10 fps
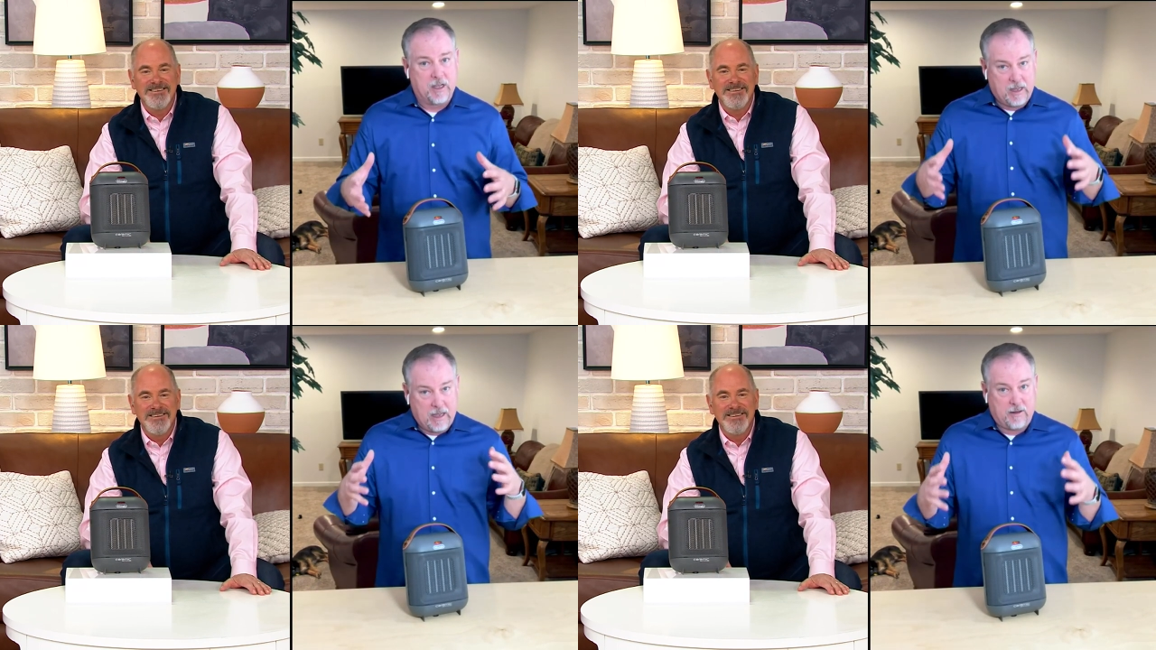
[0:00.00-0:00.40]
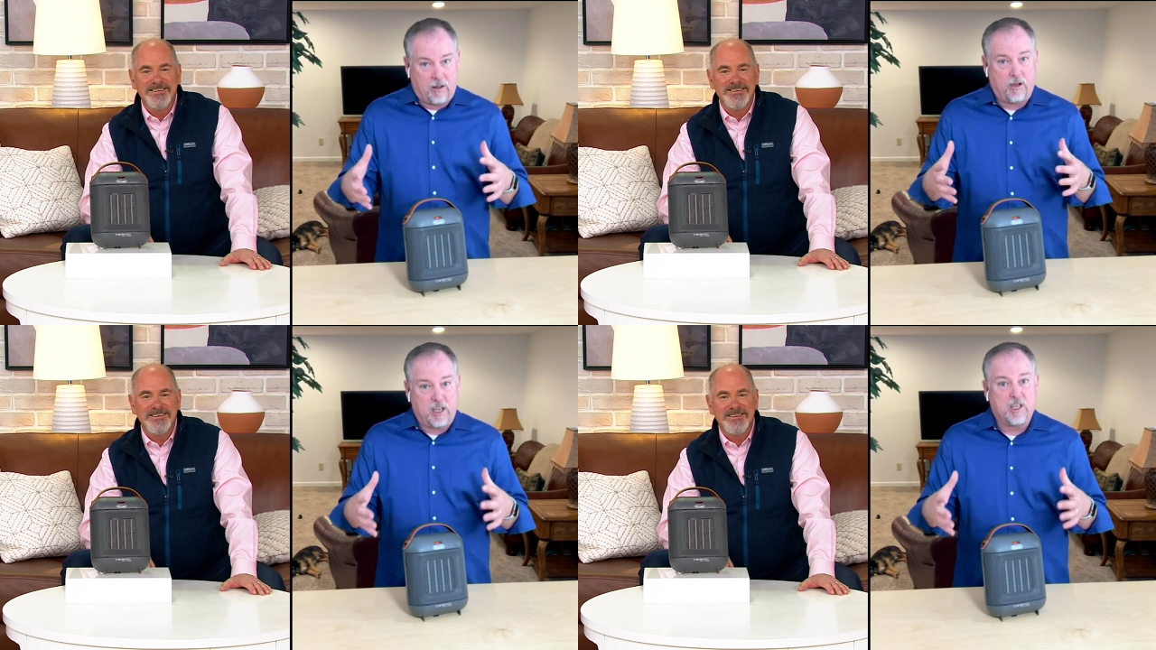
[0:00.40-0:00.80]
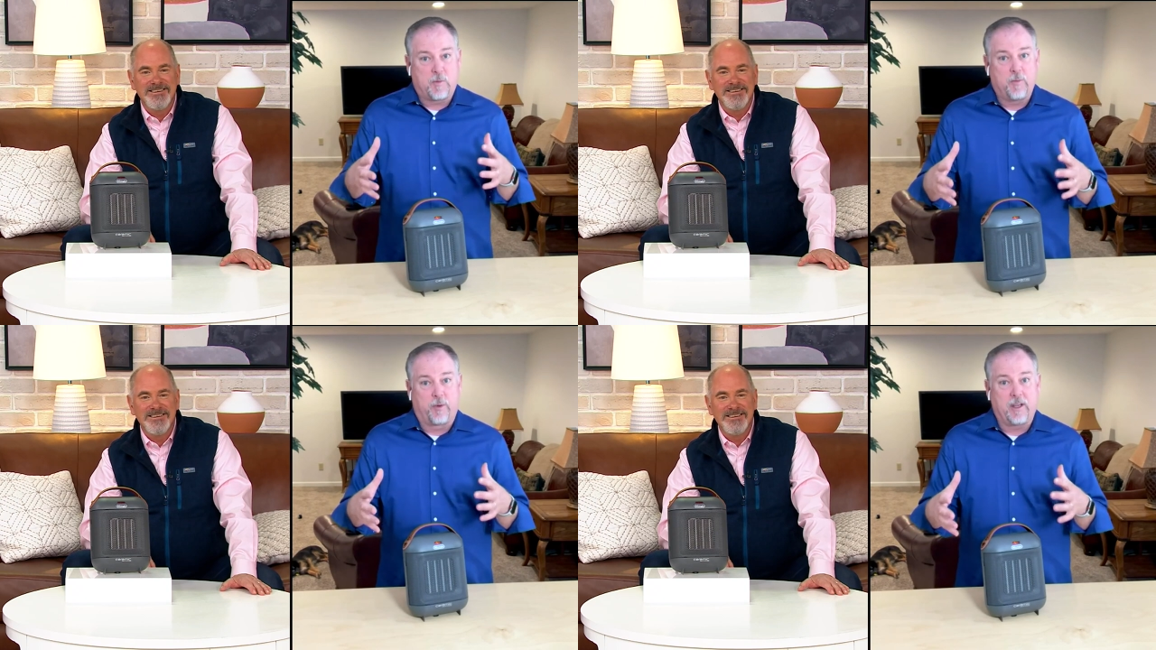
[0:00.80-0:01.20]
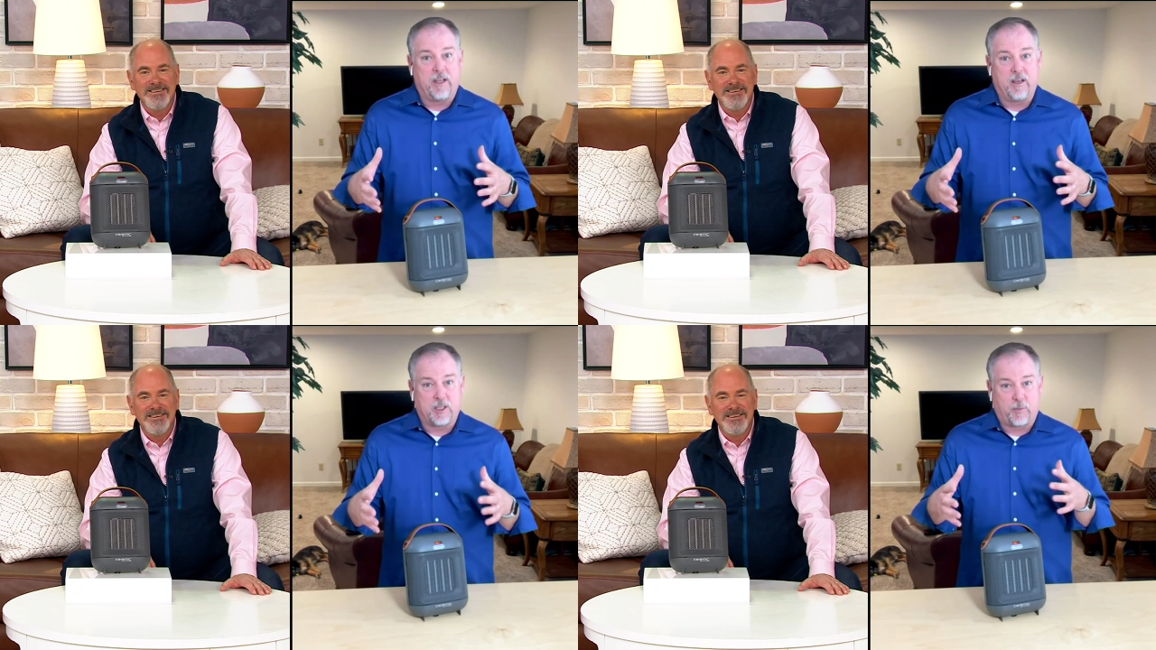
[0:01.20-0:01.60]
Speaker 1: And DeLonghi's been
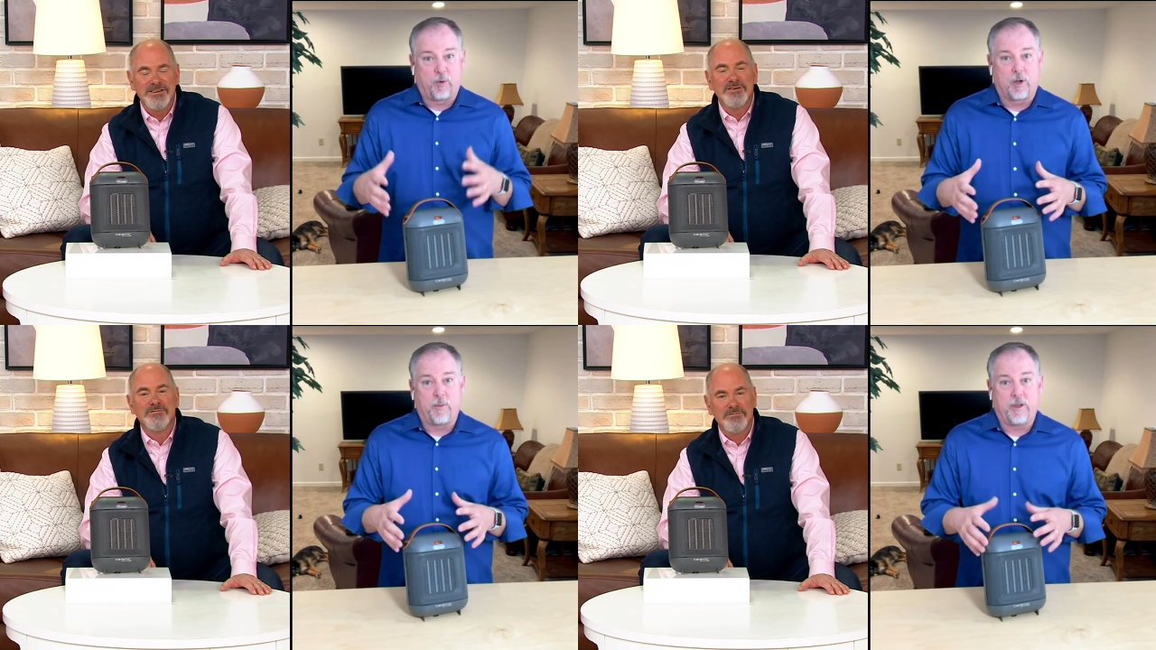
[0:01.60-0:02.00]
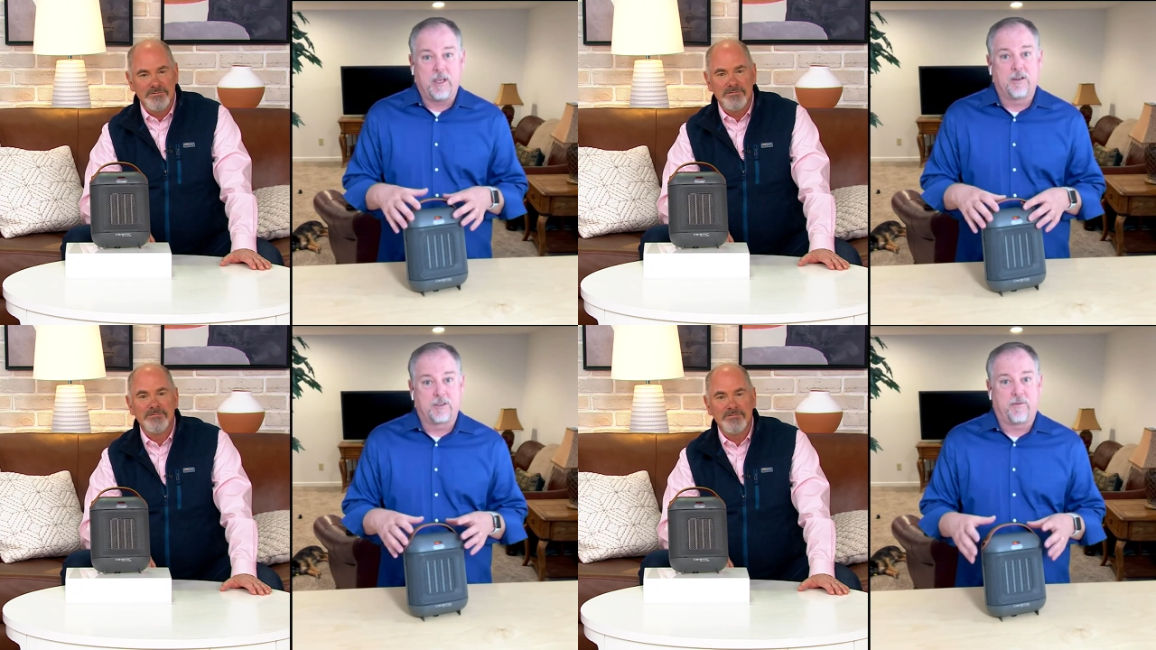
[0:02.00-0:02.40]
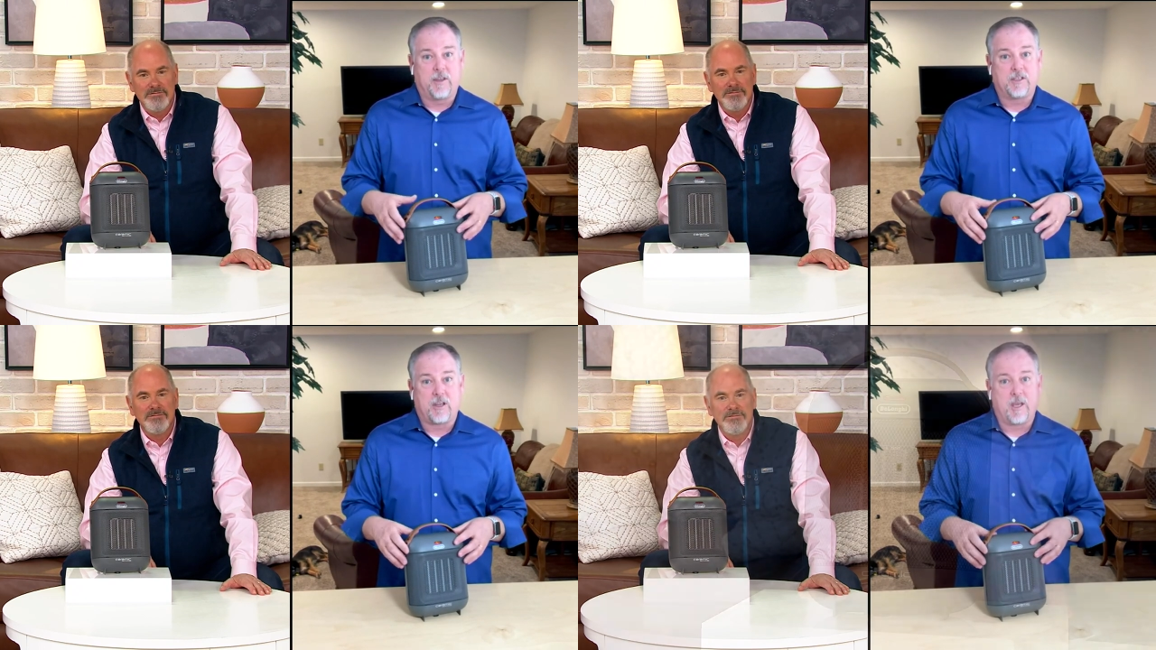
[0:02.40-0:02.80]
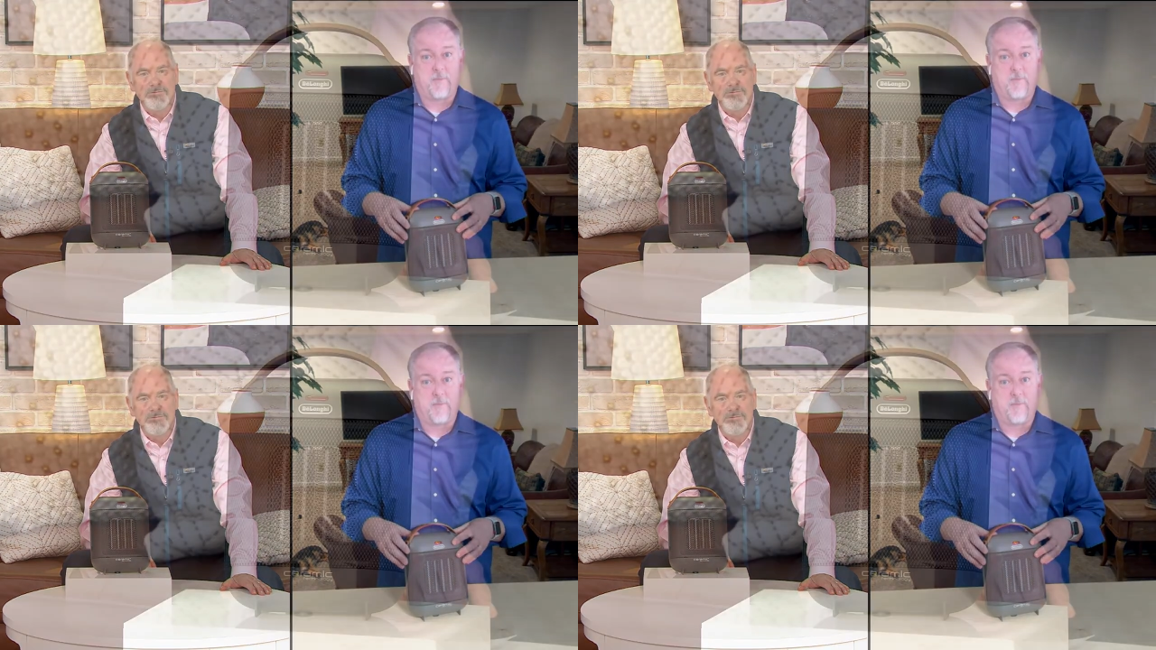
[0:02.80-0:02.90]
bringing us portable heaters of this type